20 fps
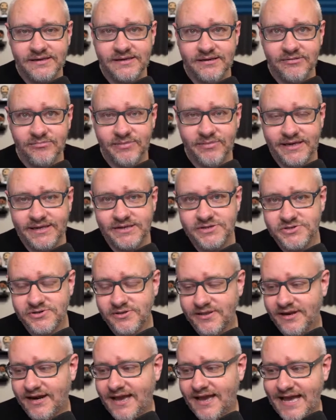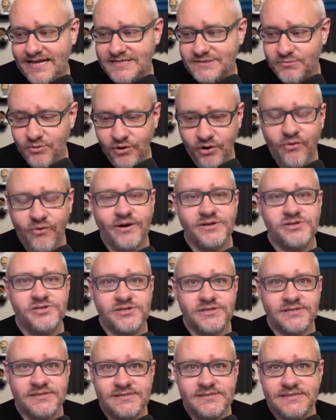making sure that I asked more
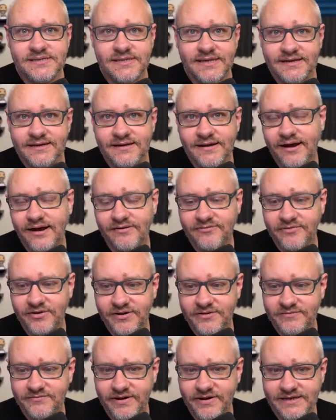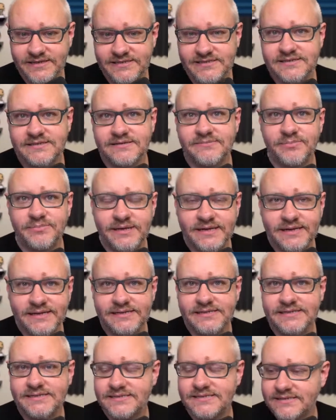questions than offered advice,
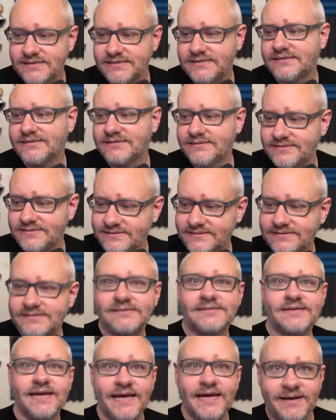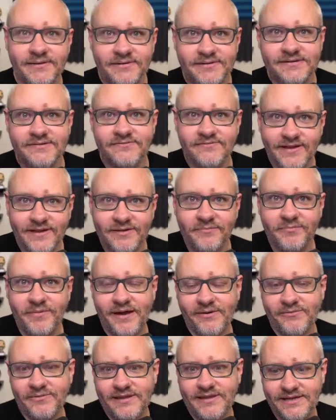because to kind of develop
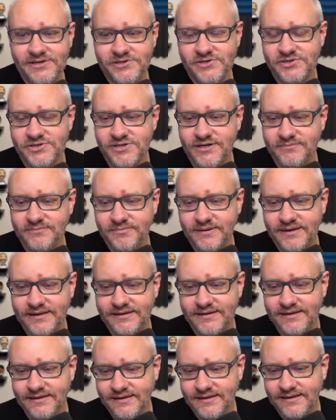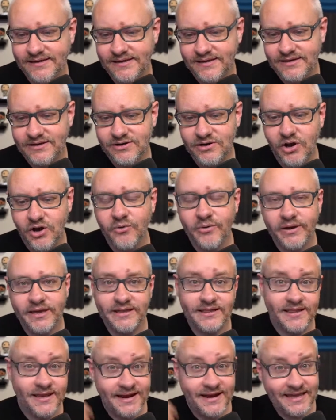that relationship and knowing
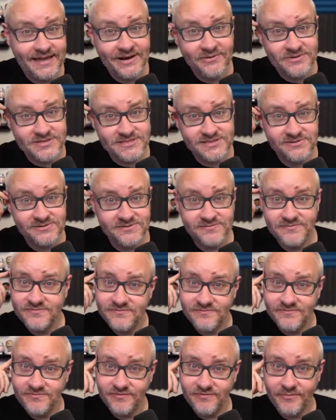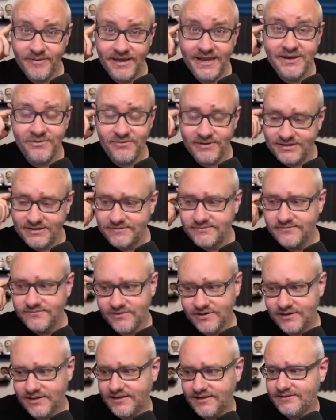that I can always learn from anyone,
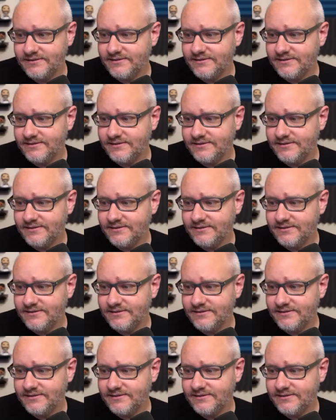really.